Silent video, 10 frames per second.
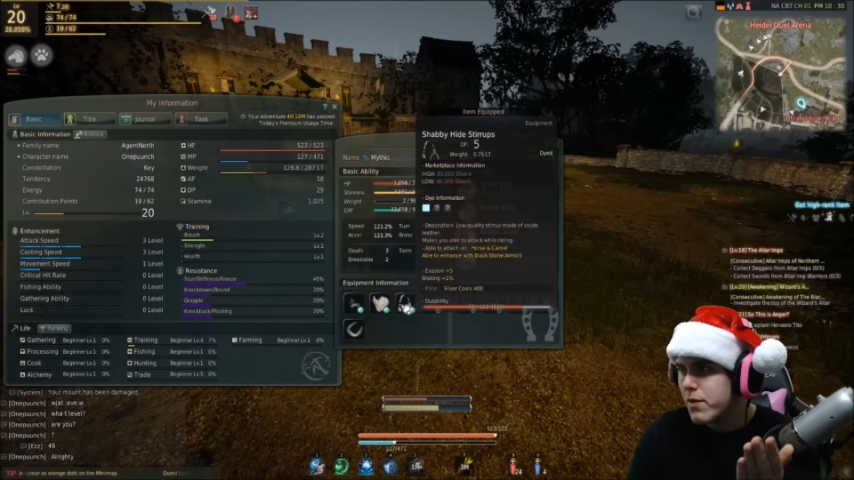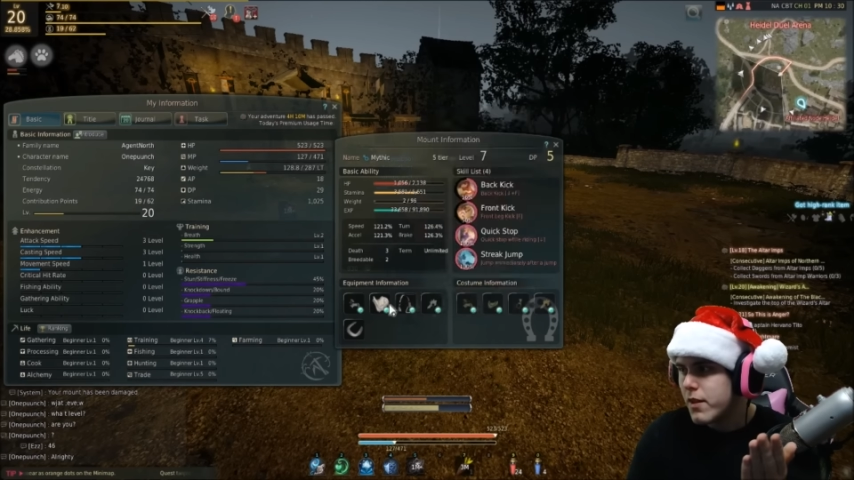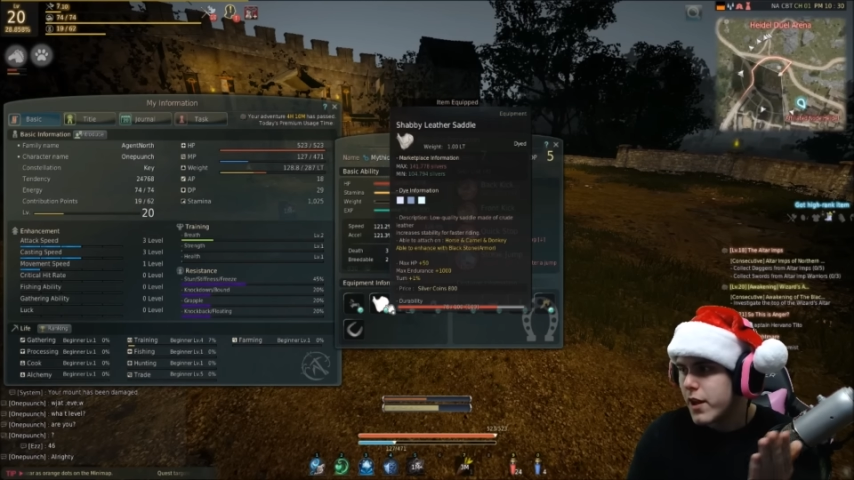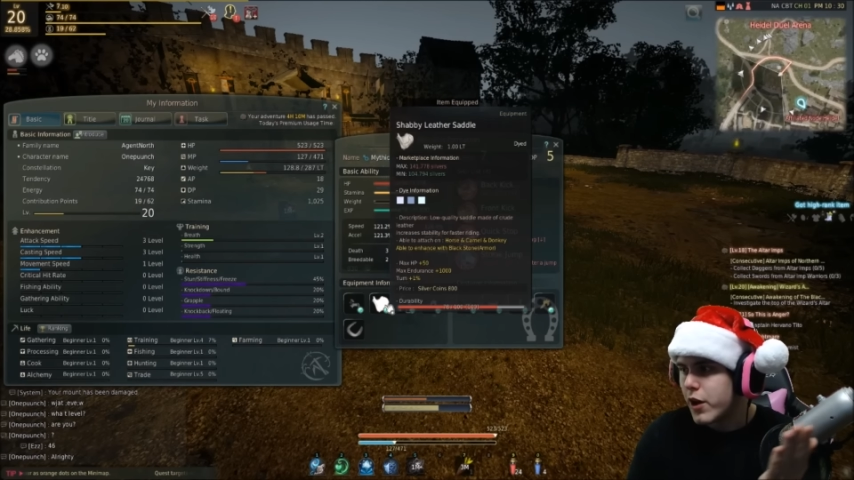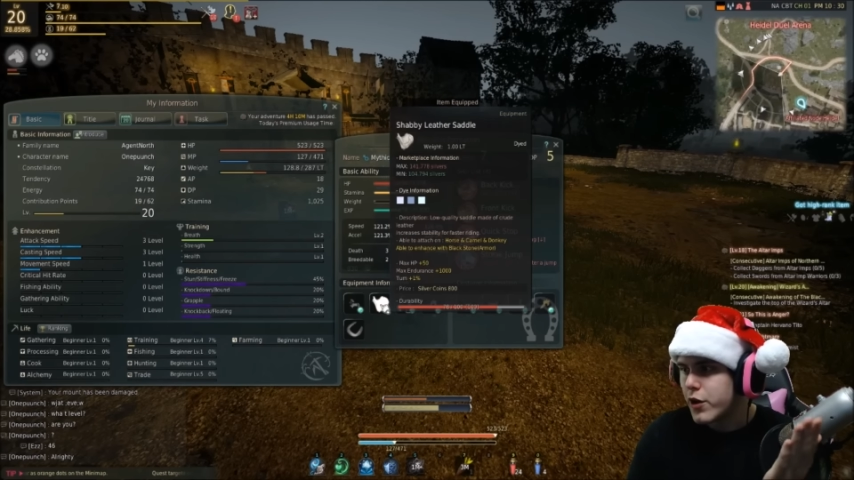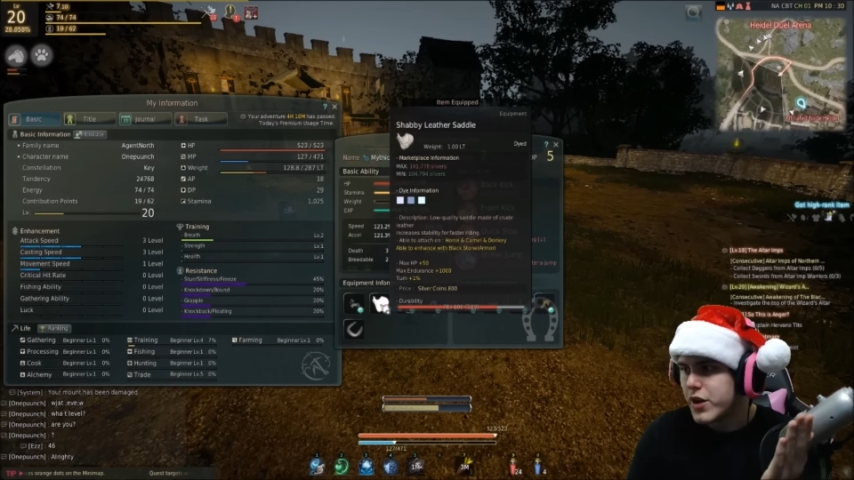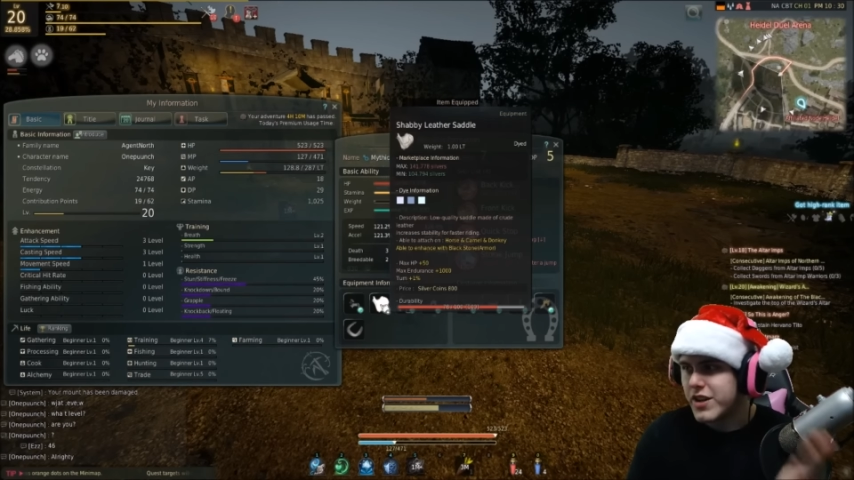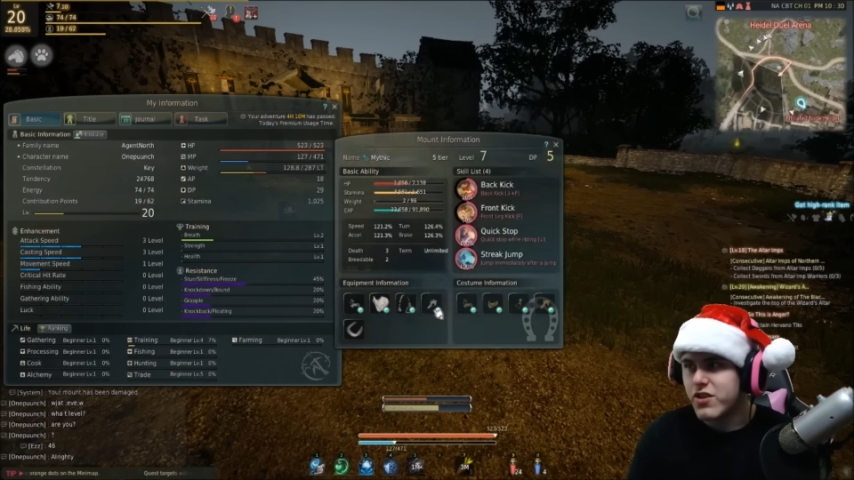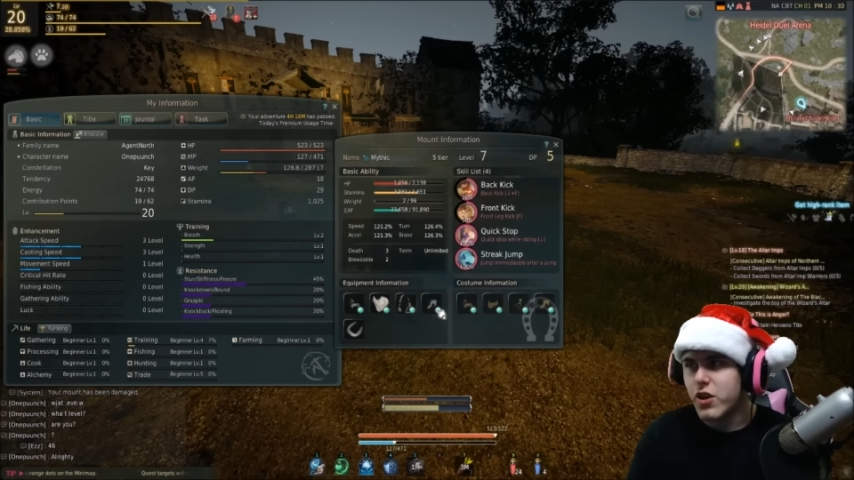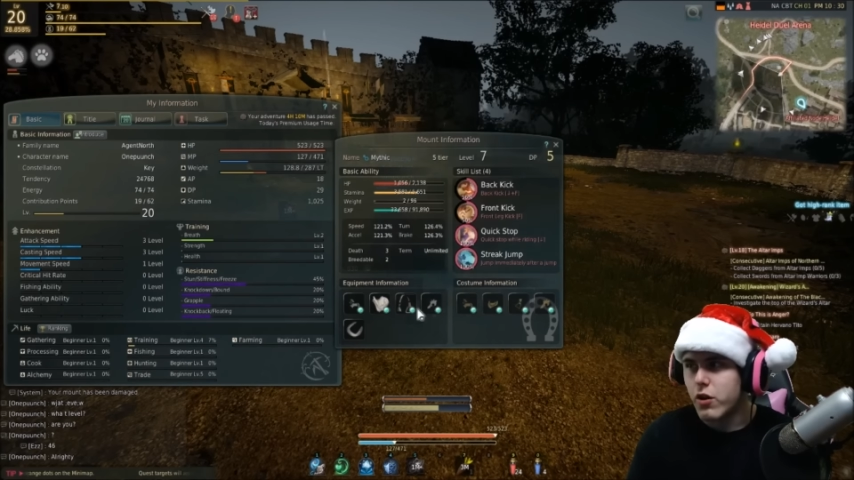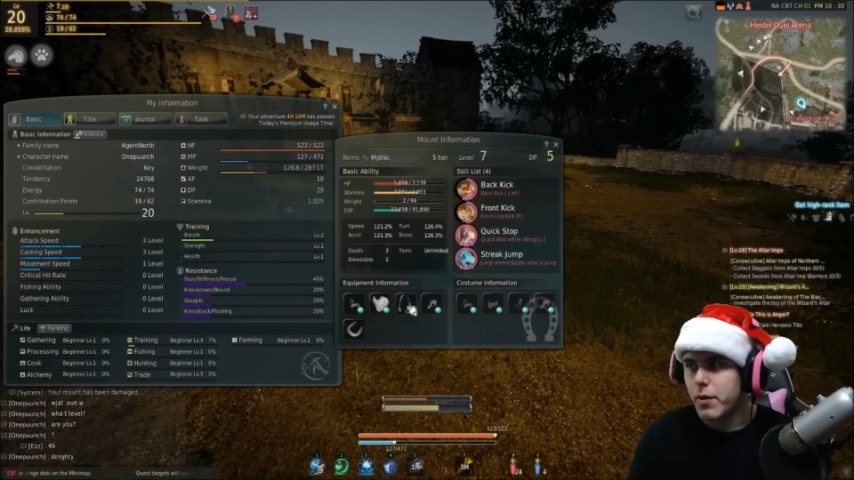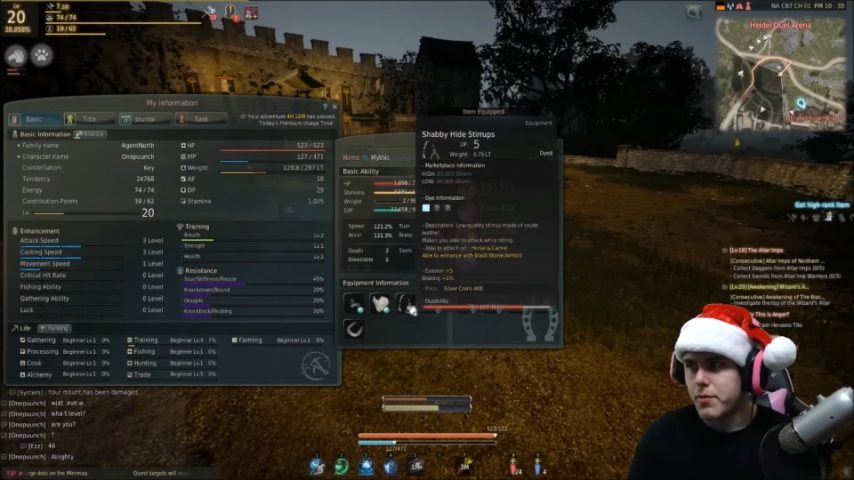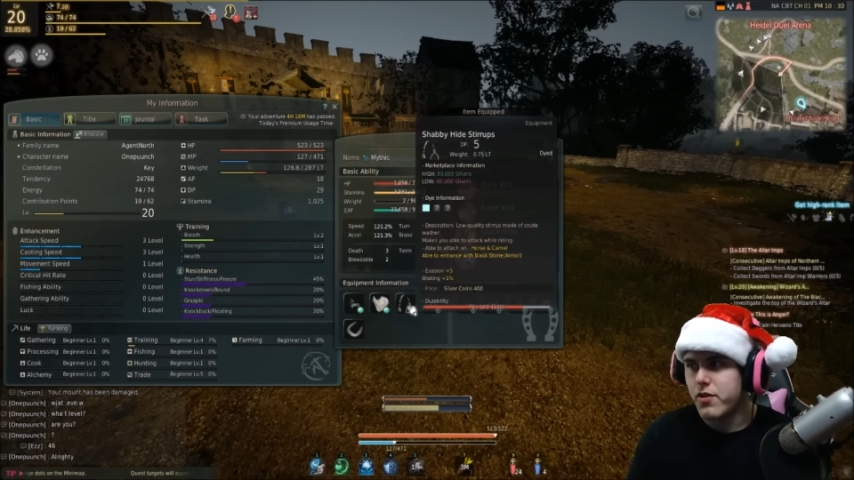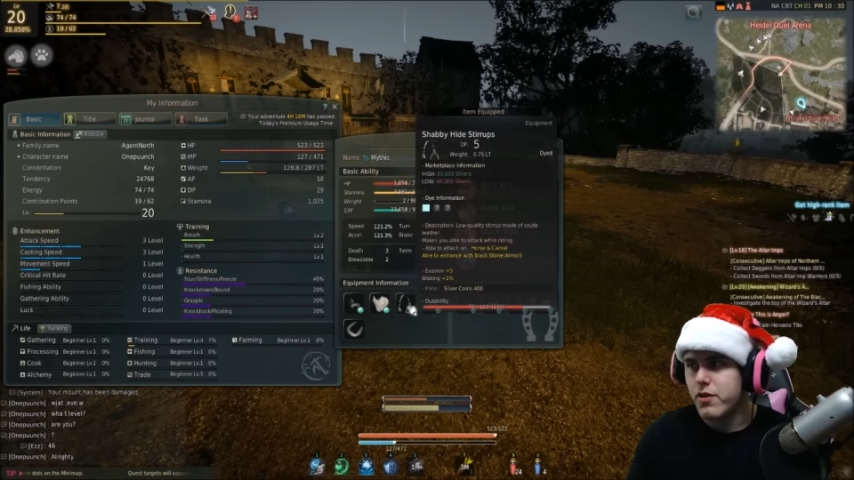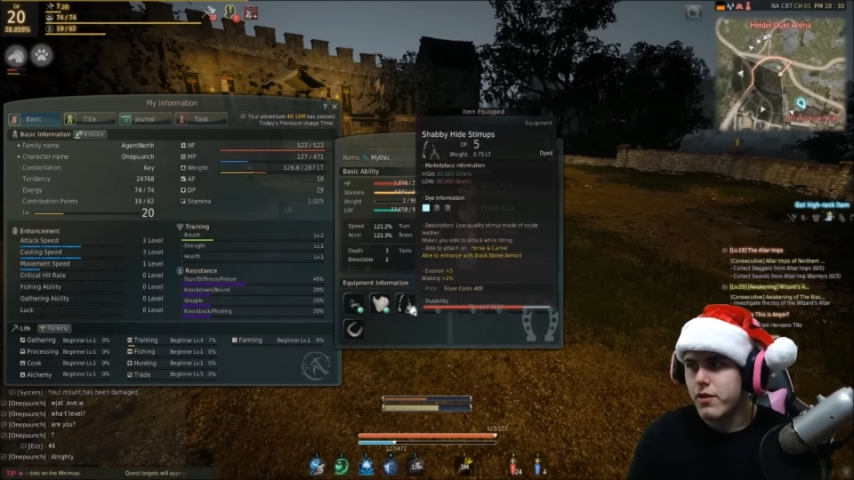you know, you need
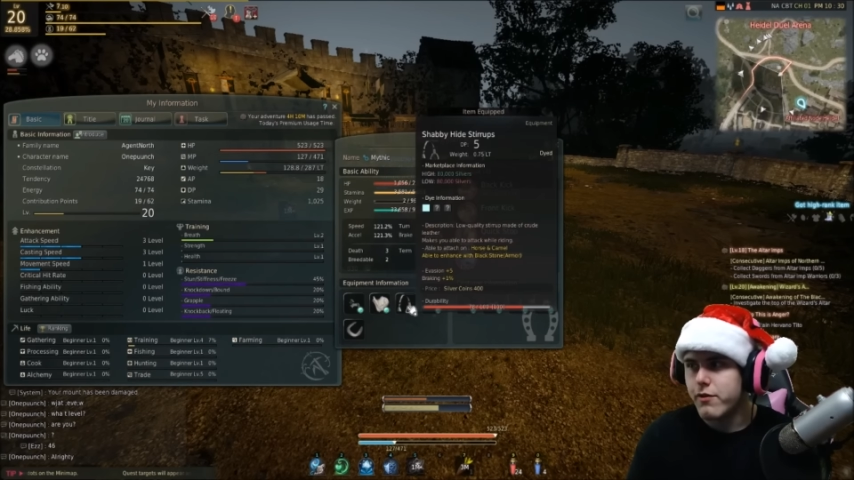stirrups